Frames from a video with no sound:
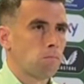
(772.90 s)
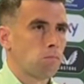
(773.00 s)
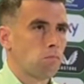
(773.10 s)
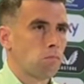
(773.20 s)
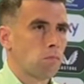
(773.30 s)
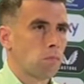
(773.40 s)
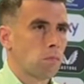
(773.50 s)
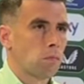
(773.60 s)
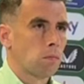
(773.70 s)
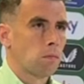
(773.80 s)

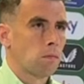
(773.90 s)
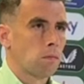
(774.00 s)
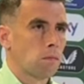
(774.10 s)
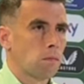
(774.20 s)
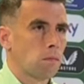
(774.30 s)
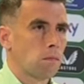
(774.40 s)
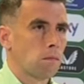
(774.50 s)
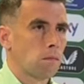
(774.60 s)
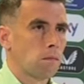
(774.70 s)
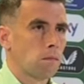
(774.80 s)

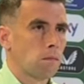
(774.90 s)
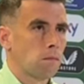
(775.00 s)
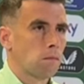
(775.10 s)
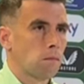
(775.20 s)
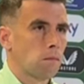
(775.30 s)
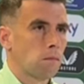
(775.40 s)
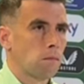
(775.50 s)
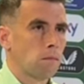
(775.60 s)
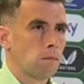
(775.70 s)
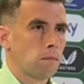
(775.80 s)

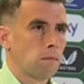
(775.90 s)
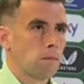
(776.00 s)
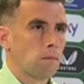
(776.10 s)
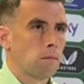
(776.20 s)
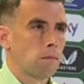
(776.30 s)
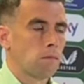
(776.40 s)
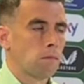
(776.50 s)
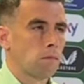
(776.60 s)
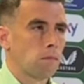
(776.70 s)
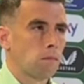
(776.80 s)

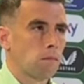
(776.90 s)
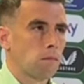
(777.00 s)
This person isn't speaking.